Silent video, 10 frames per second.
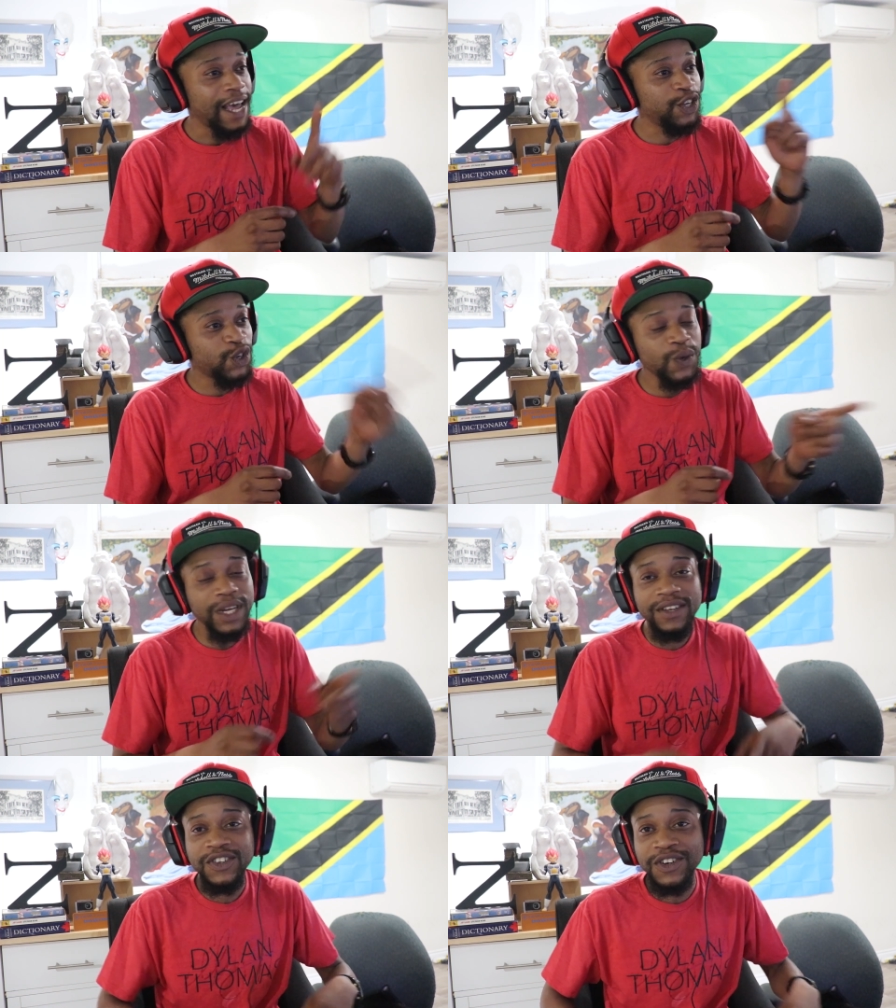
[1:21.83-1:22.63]
And
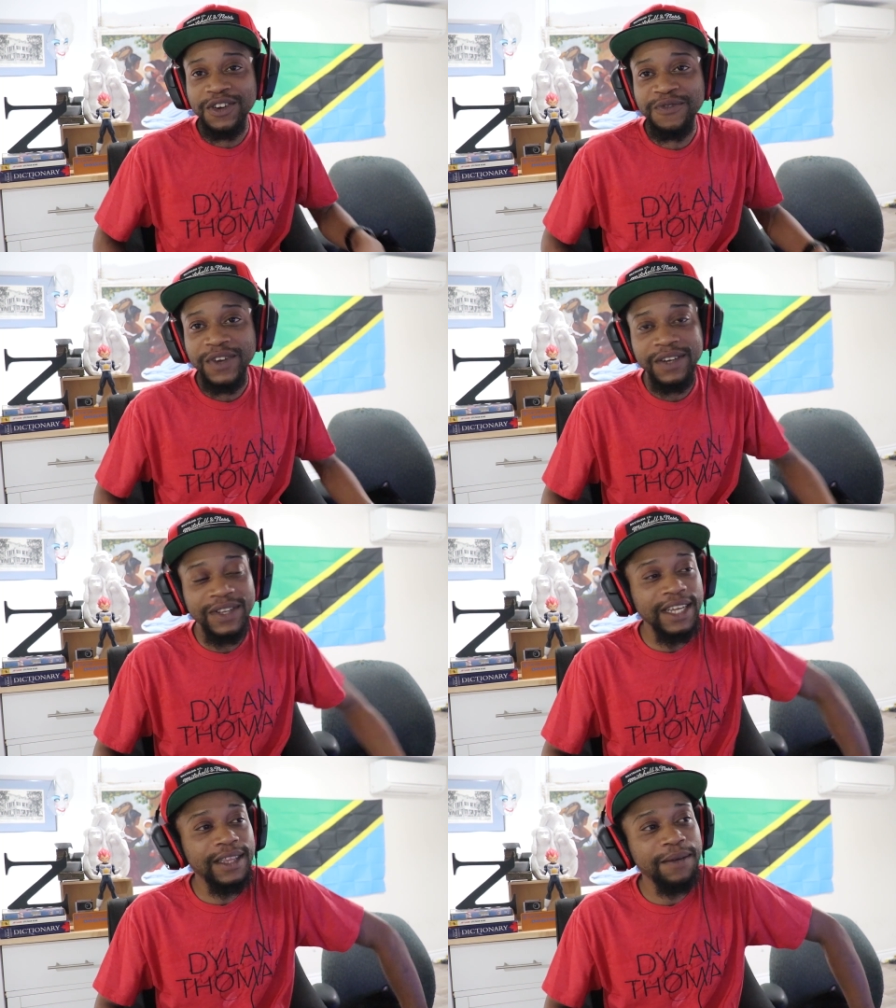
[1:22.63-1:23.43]
Jonah Hill's
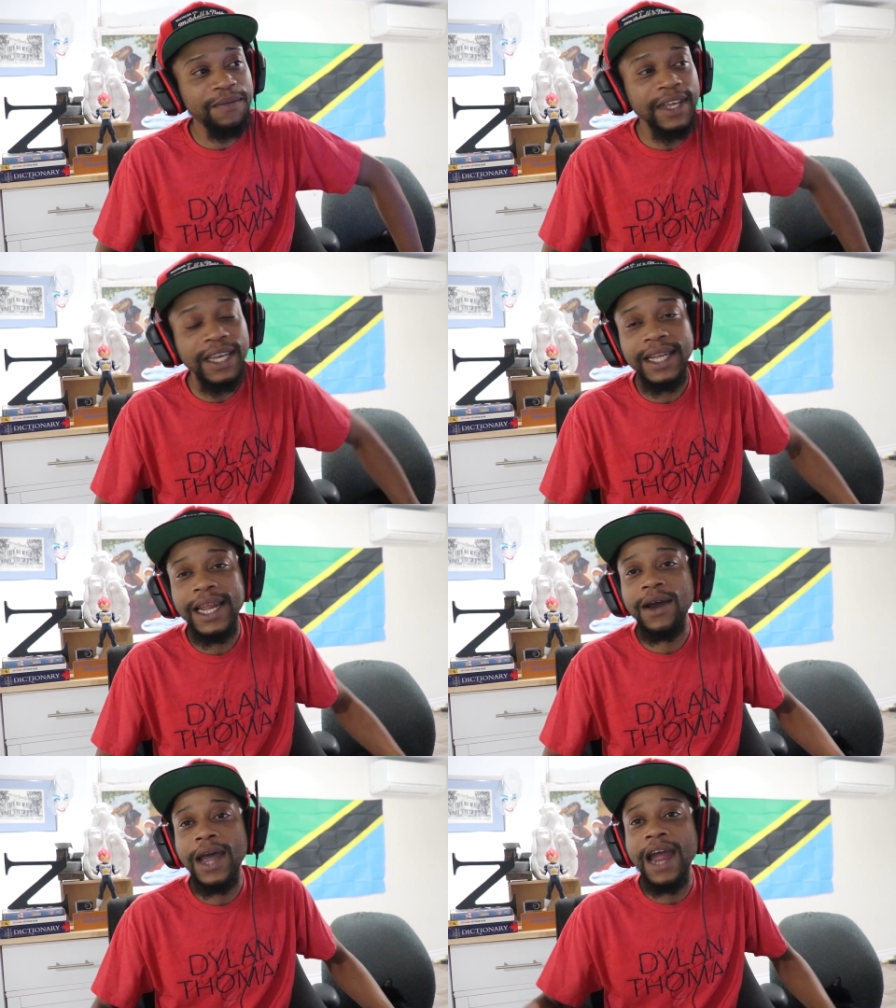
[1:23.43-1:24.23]
girlfriend leaked them,
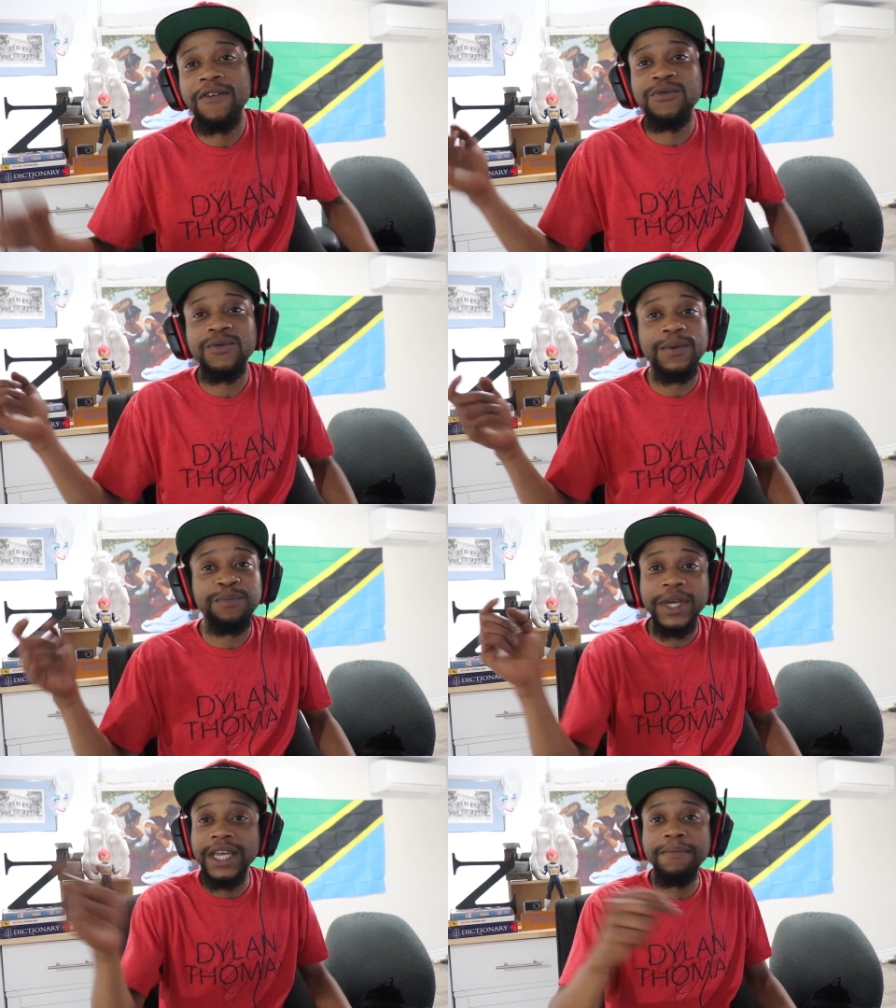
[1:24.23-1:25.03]
thinking that everyone,
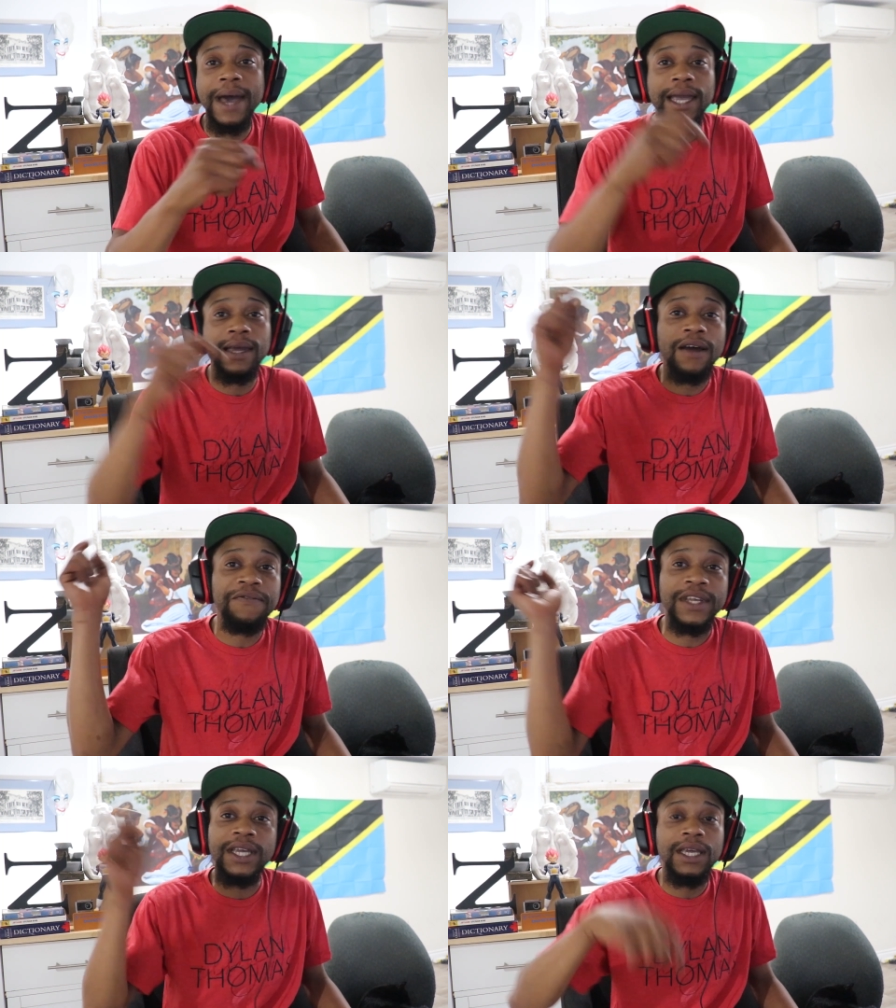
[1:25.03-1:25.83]
piggybacking
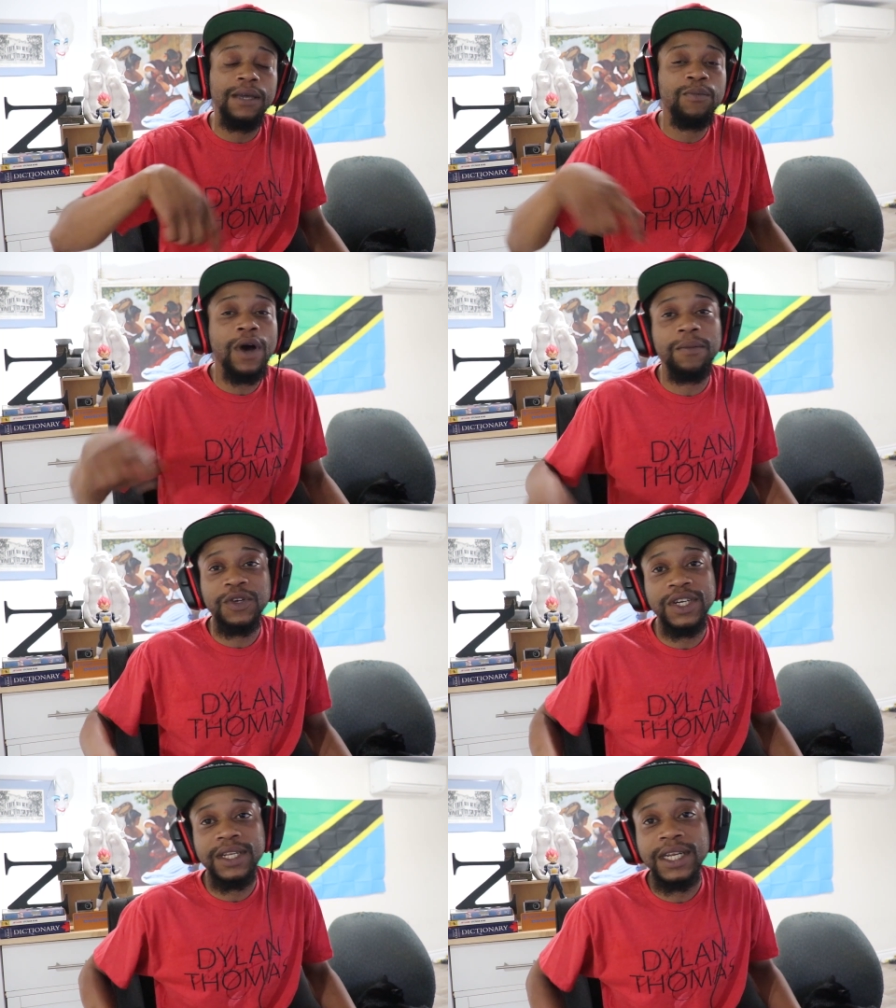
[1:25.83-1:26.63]
off the Kiki
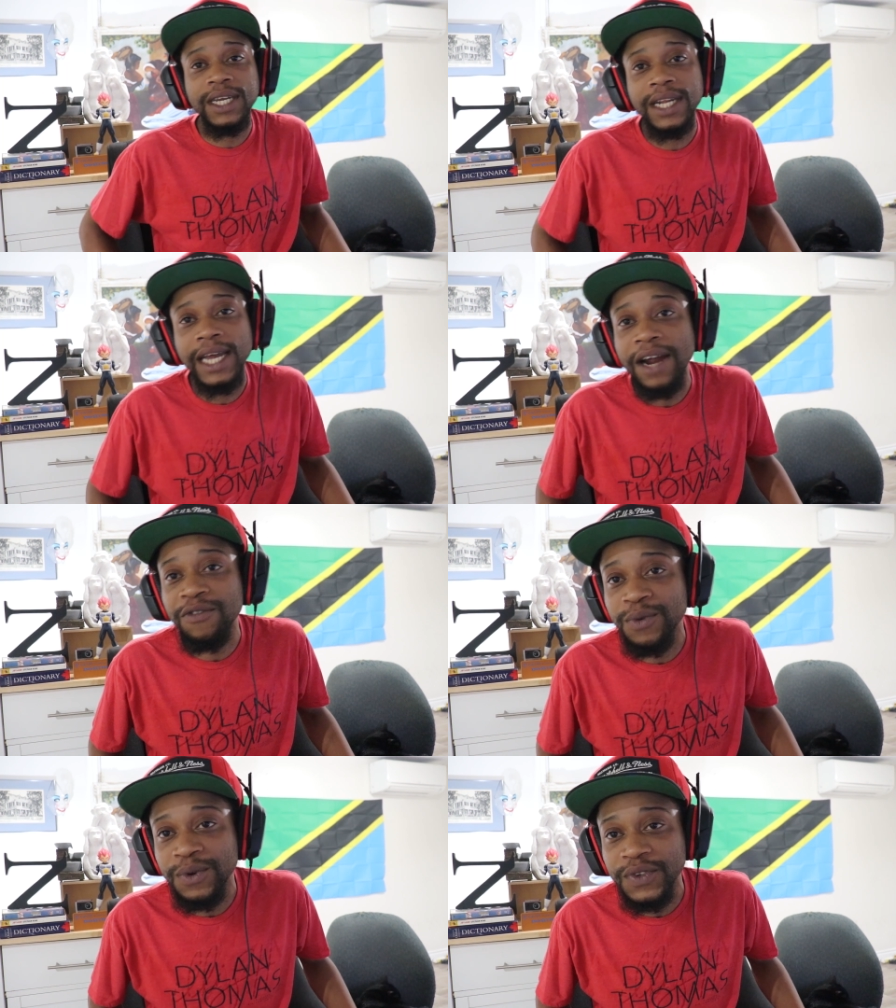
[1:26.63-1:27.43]
Palmer shit, thinking like
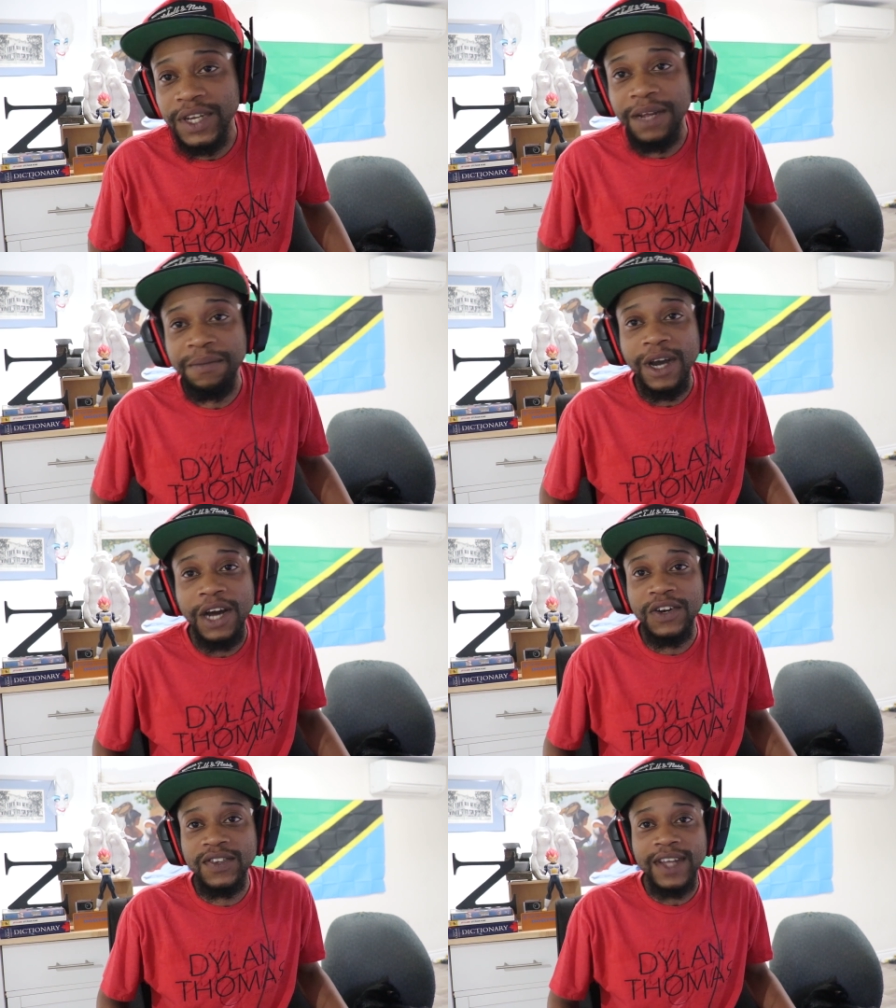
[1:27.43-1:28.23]
everyone is going to be
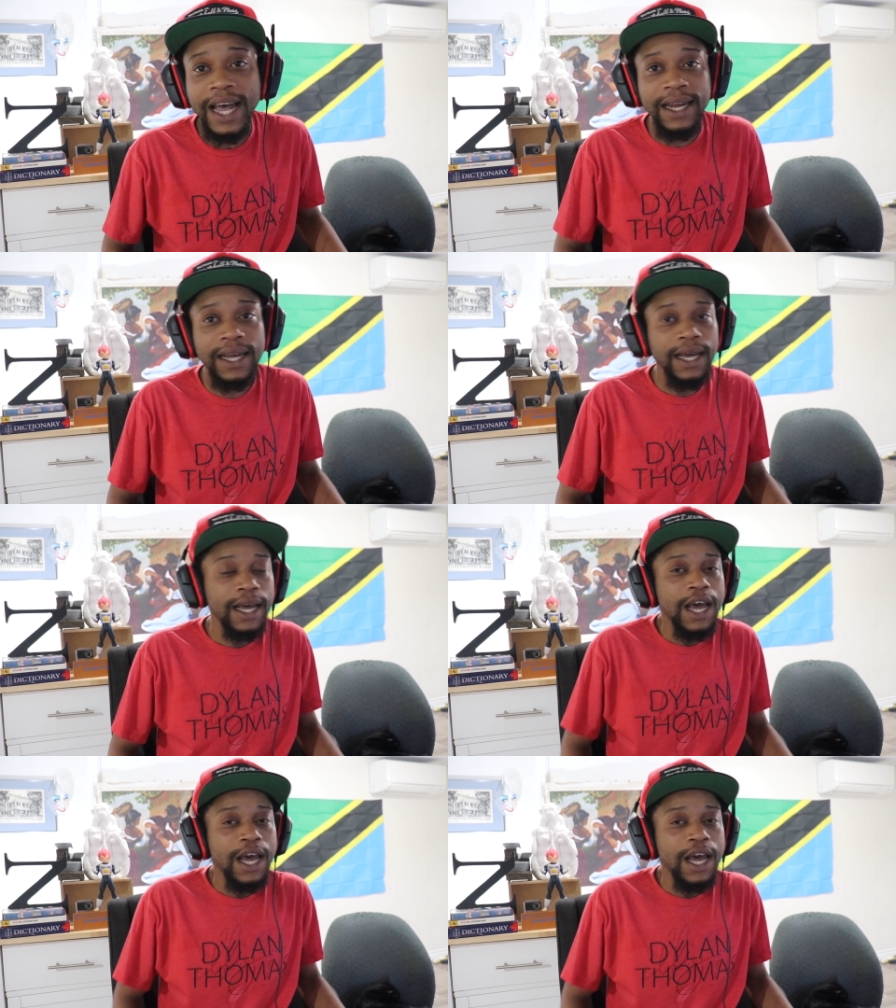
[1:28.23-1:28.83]
on her side.